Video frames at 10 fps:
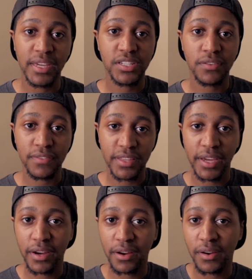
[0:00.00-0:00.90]
each of
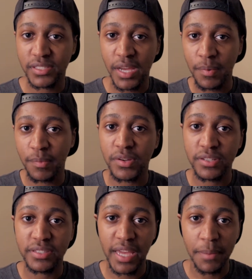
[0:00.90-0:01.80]
their separate
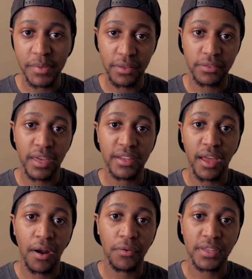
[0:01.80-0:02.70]
missions came together at the end,
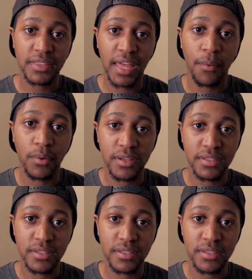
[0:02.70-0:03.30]
I don't think that